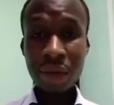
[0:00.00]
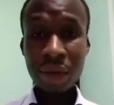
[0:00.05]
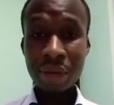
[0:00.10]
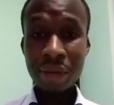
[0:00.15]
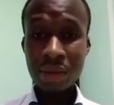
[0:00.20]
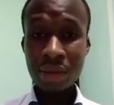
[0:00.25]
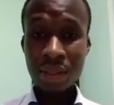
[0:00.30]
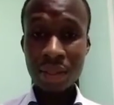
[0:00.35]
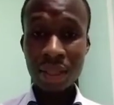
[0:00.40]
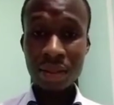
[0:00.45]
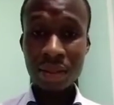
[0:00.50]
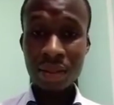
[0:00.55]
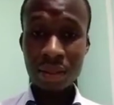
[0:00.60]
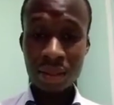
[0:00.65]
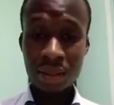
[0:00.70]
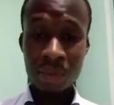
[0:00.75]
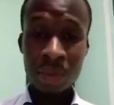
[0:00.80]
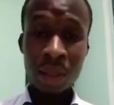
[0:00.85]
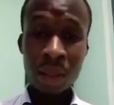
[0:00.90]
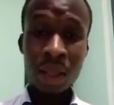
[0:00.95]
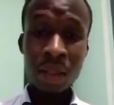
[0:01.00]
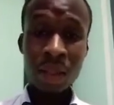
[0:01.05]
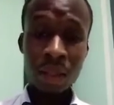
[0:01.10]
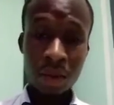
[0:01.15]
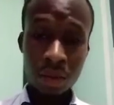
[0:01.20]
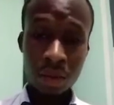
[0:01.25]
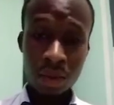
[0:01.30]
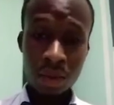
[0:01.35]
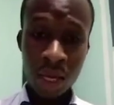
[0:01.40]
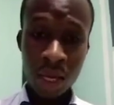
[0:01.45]
That is 3
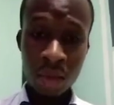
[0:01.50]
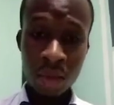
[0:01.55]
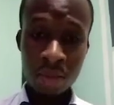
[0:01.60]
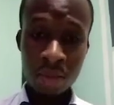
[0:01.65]
times